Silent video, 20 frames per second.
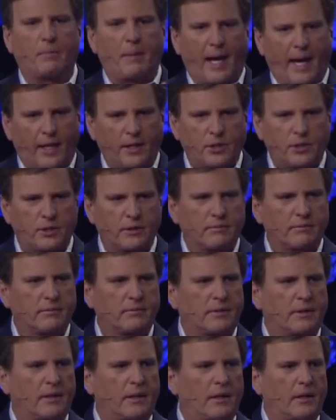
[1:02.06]
match.
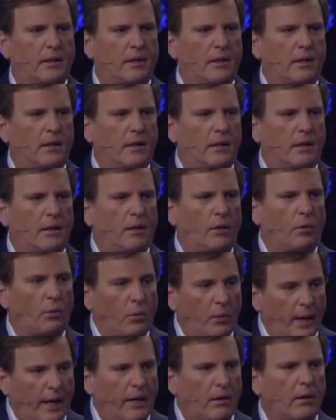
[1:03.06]

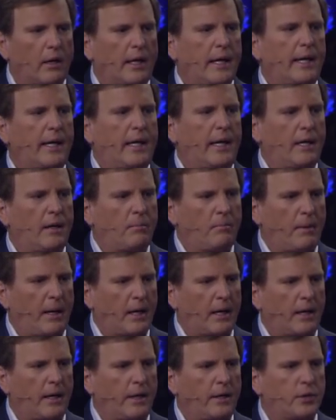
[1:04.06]
Rarely in
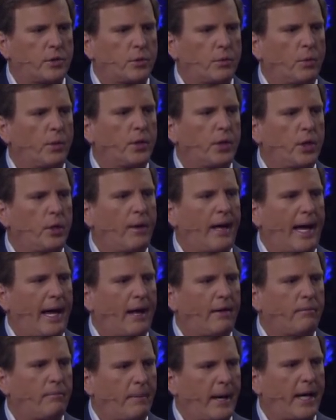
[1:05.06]
marriage will you
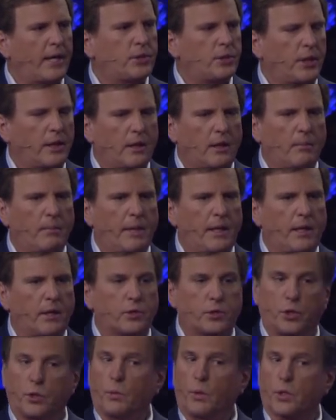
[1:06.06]
have matching
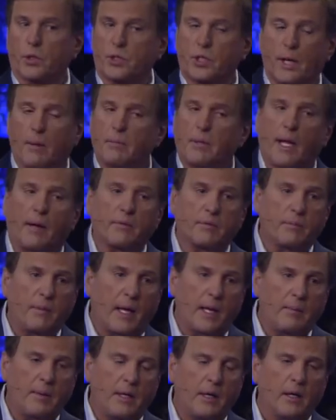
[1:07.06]
libidos. You will sometimes,
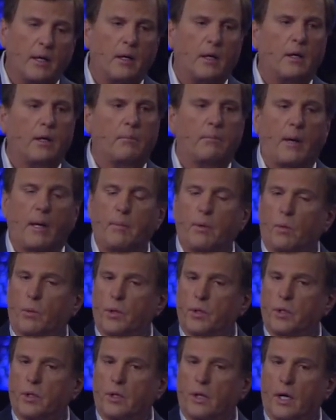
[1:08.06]
maybe, maybe
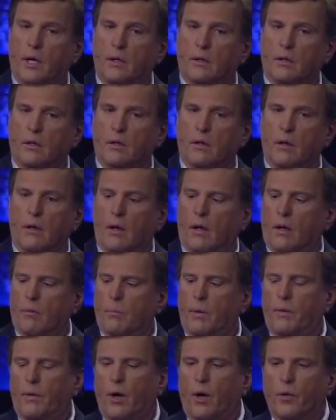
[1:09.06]
when you're younger.
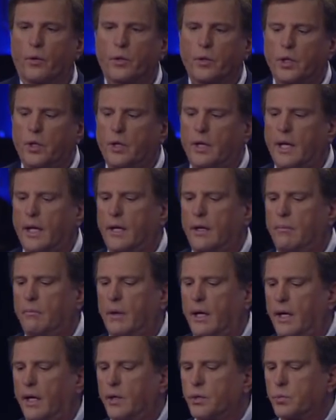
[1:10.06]
But the older you get in
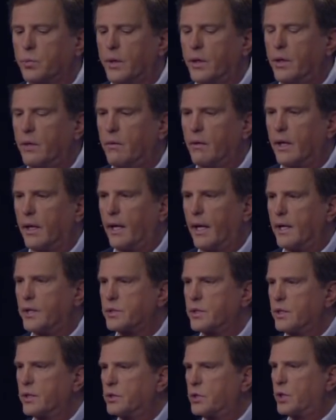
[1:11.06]
marriage, what you
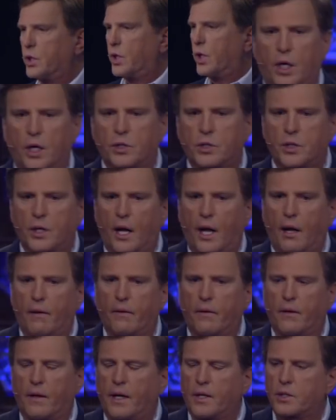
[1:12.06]
realize is it's
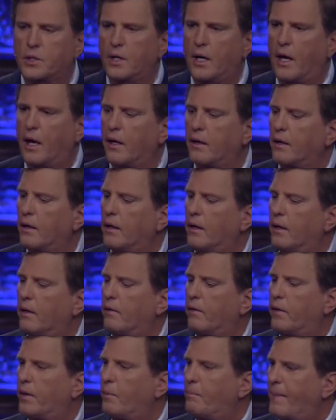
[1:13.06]
not, it's not
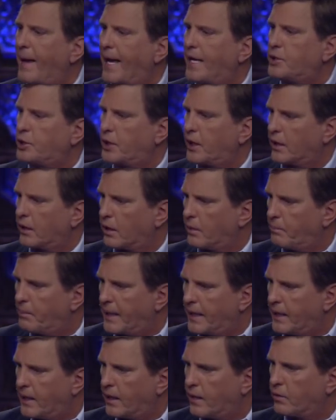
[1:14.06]
the matching
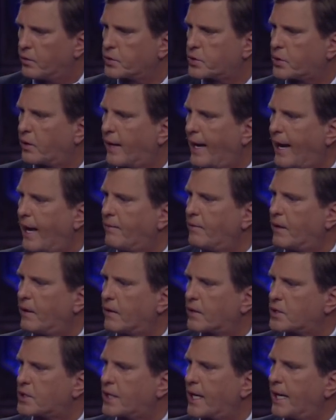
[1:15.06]
libidos or having
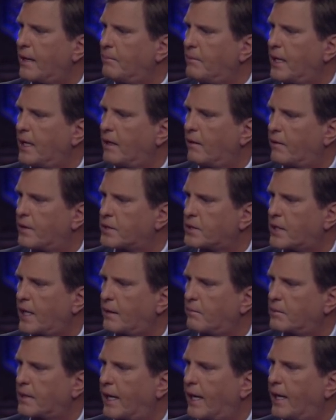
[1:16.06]
the same need at the
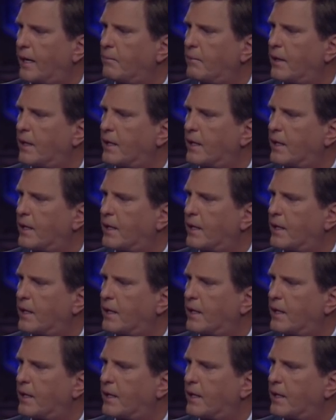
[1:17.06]
same time,